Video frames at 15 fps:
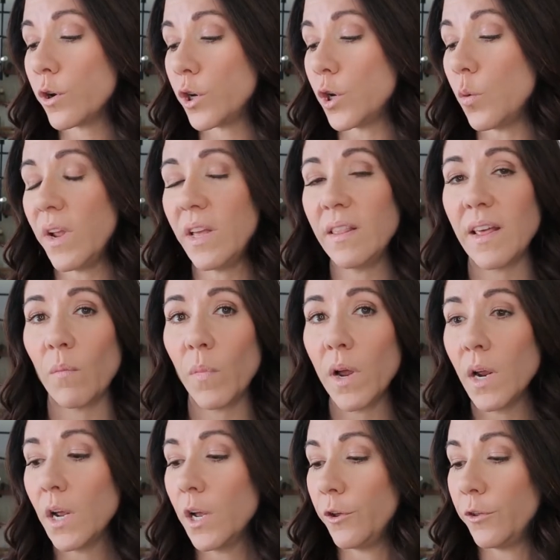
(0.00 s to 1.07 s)
doing them
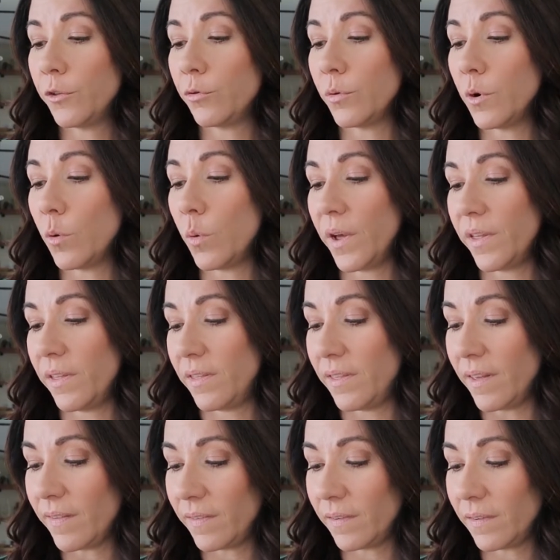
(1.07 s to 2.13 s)
through
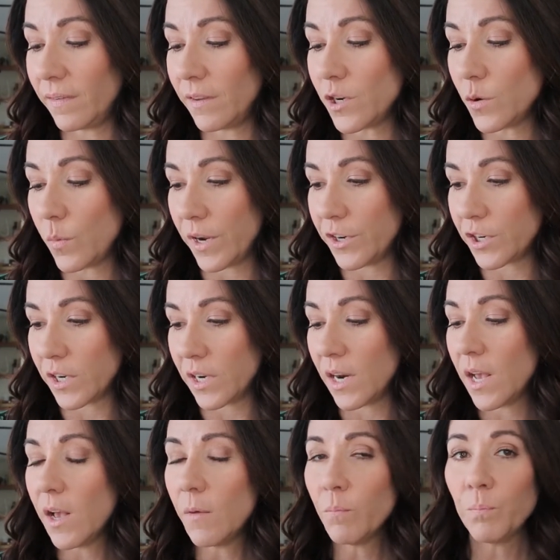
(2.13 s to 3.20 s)
this situation,
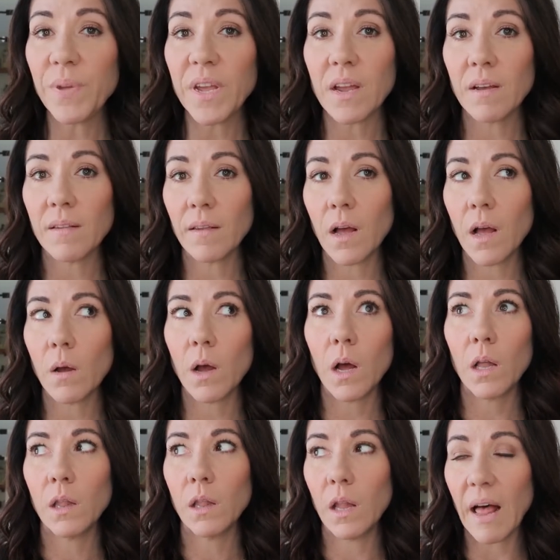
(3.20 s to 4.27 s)
because
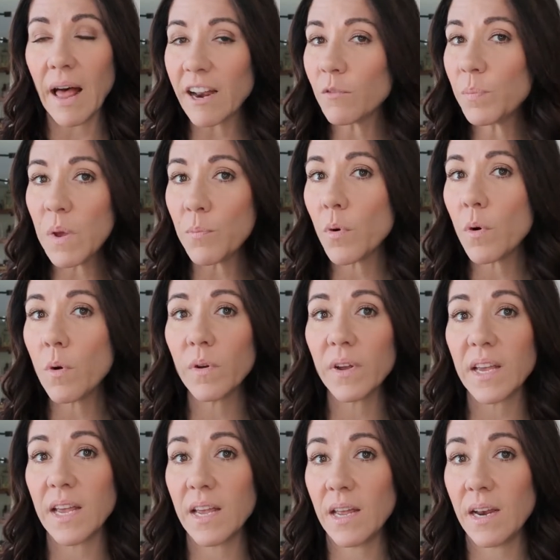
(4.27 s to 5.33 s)
a lot of people
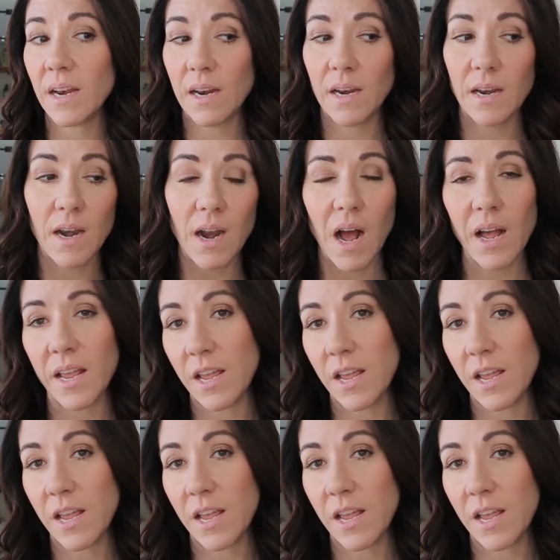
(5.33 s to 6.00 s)
can not